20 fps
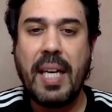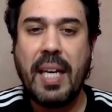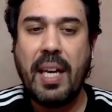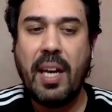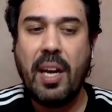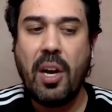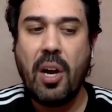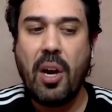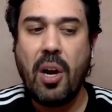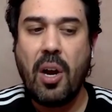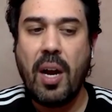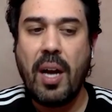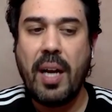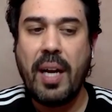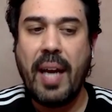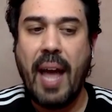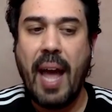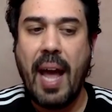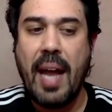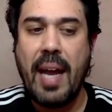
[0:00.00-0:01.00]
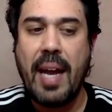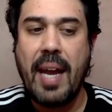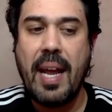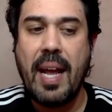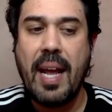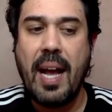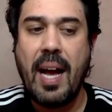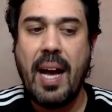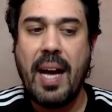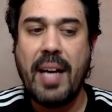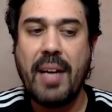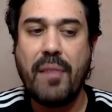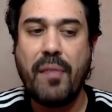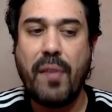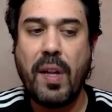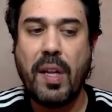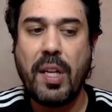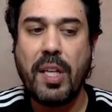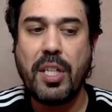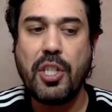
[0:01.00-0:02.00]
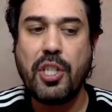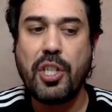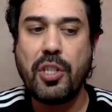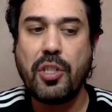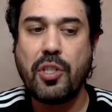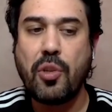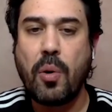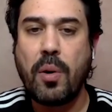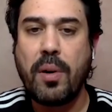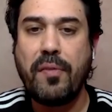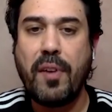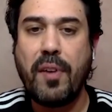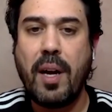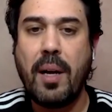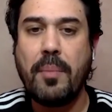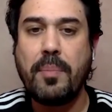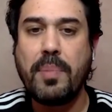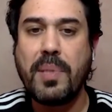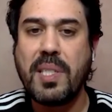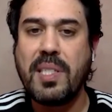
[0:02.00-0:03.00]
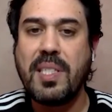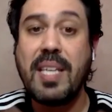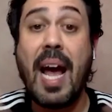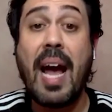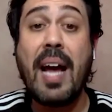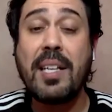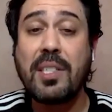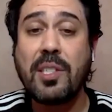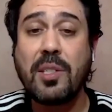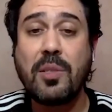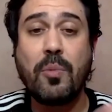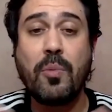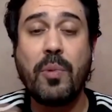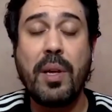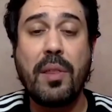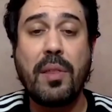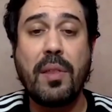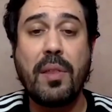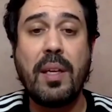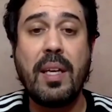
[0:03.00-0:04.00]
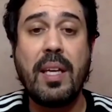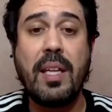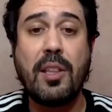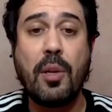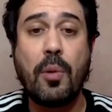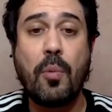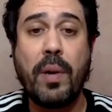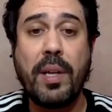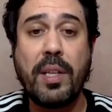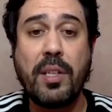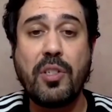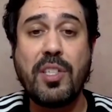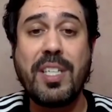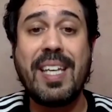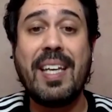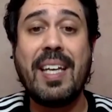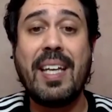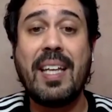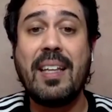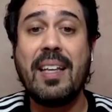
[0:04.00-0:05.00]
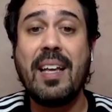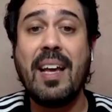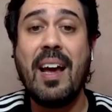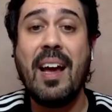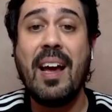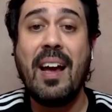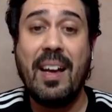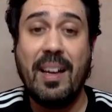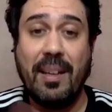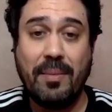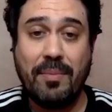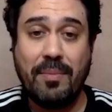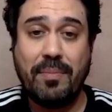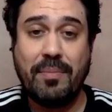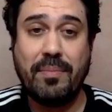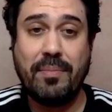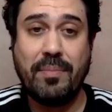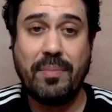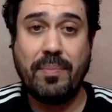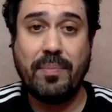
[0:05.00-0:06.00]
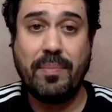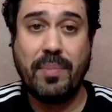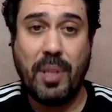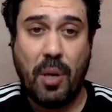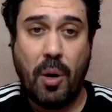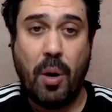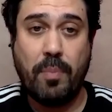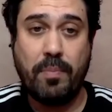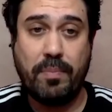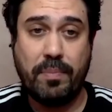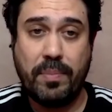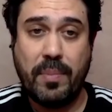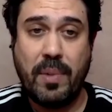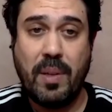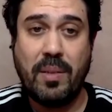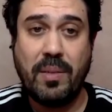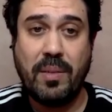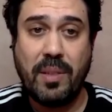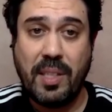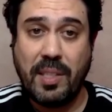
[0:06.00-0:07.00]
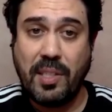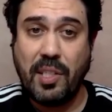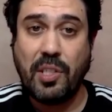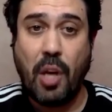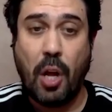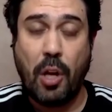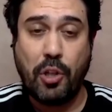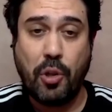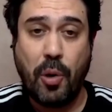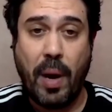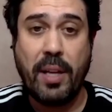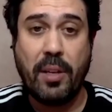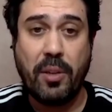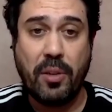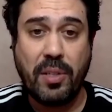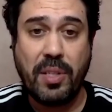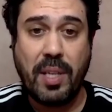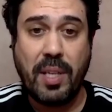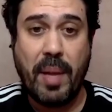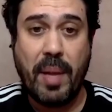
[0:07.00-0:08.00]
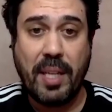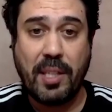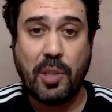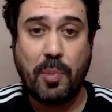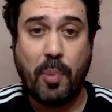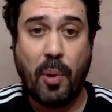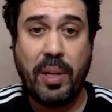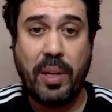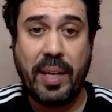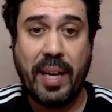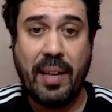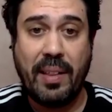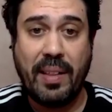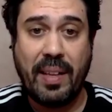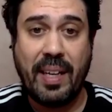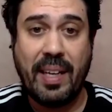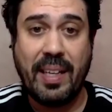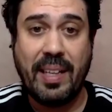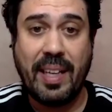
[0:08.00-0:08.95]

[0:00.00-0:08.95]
here again in Village, sort of obsessed with Ethan Winters. He, you know, this is all trailers. I'm not spoiling anything